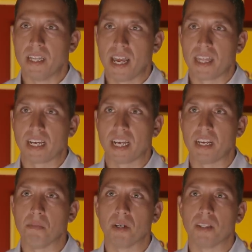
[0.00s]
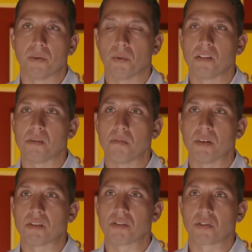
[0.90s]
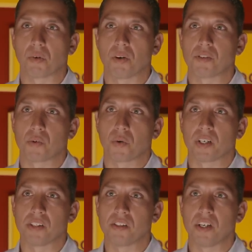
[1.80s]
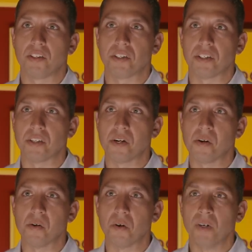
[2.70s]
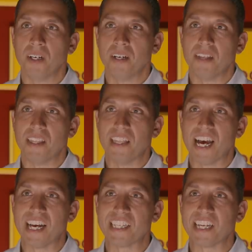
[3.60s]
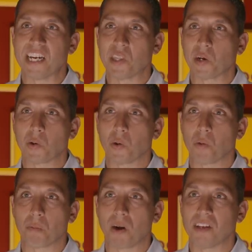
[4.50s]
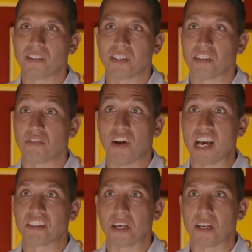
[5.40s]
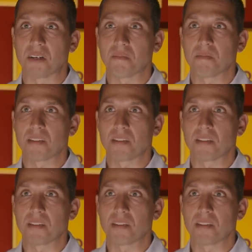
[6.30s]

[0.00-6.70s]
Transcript: I think anybody that runs a business or runs an organization know that uh, the growth process is fascinating.